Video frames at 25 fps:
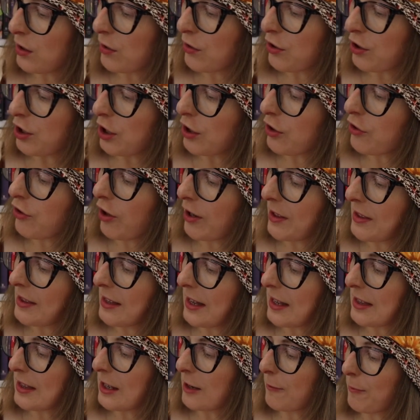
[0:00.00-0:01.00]
Yuji,
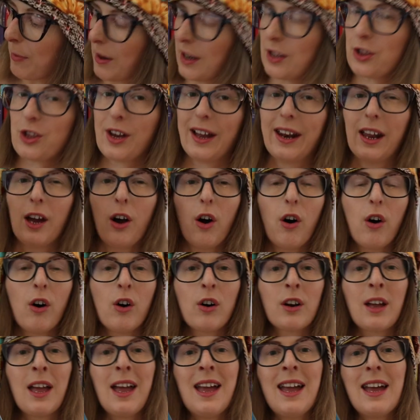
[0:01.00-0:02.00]
translated by Janet
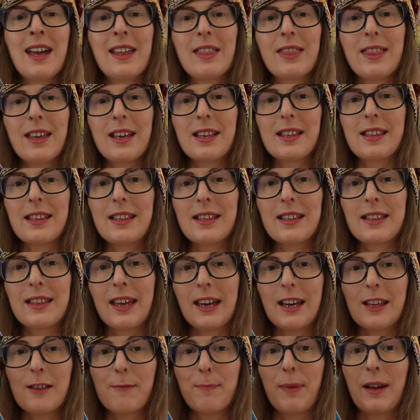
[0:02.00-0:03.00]
Hong. This
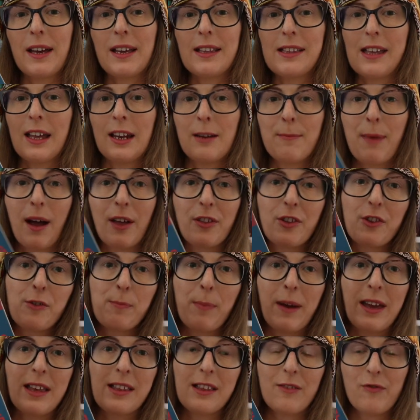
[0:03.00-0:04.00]
takes place in about the
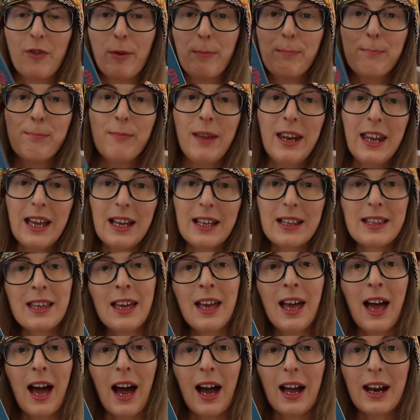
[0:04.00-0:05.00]
space of a minute,
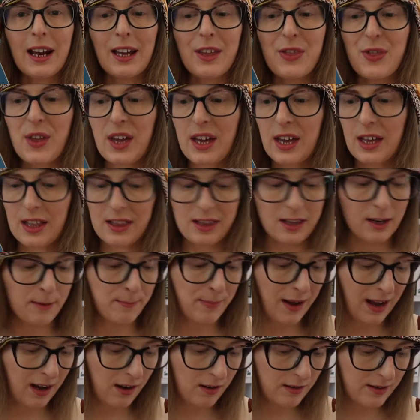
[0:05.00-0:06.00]
and I think it's in
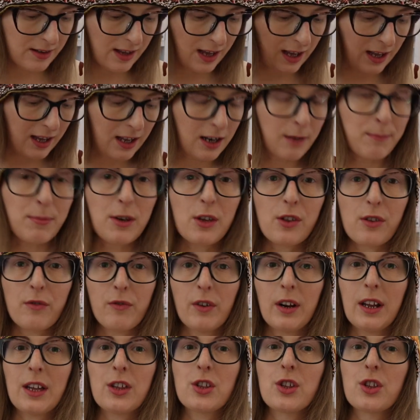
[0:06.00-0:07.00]
about an abusive
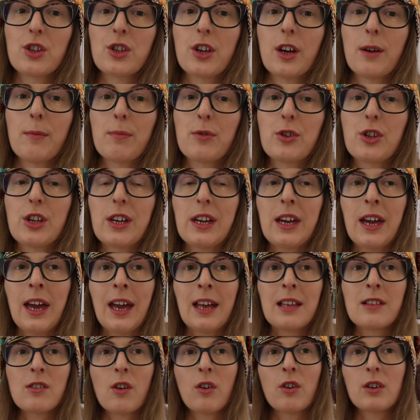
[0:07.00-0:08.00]
relationship. She
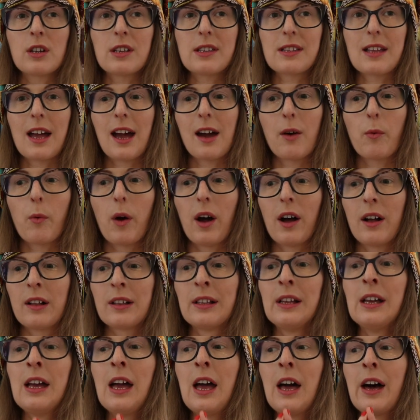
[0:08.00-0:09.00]
is on a
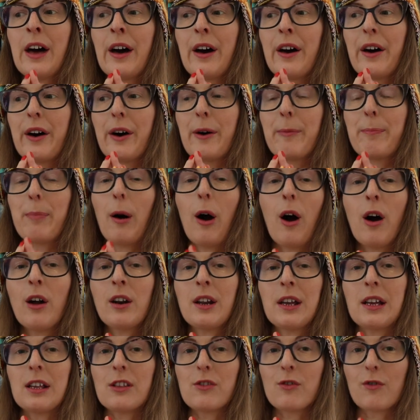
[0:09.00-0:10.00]
stairwell. Her
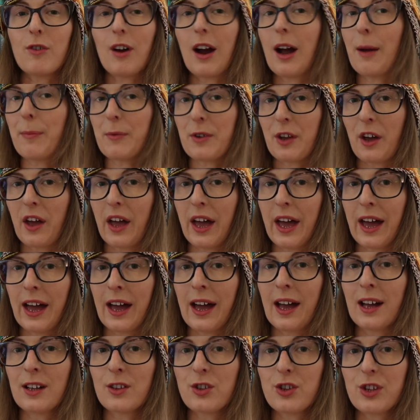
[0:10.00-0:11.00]
partner has grabbed her
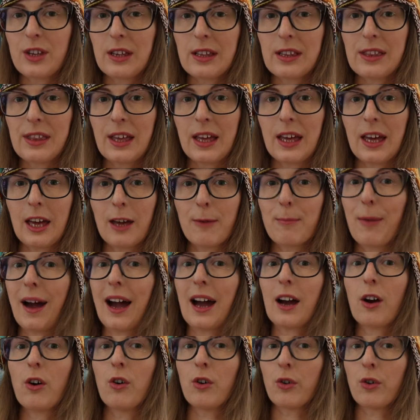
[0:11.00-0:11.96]
hair, and she's thinking back